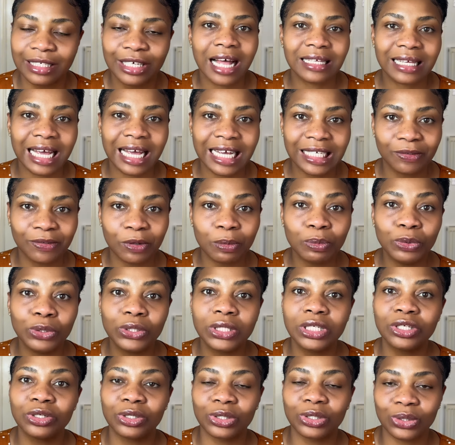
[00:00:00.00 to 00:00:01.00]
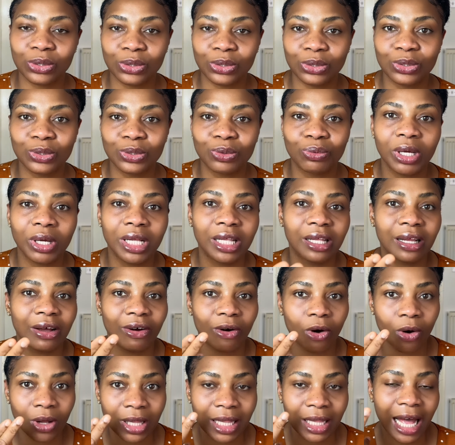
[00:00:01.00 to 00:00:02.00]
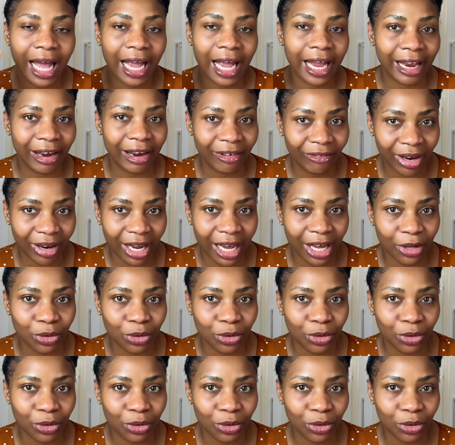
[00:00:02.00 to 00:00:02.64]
Aside from using your sunscreen on that area,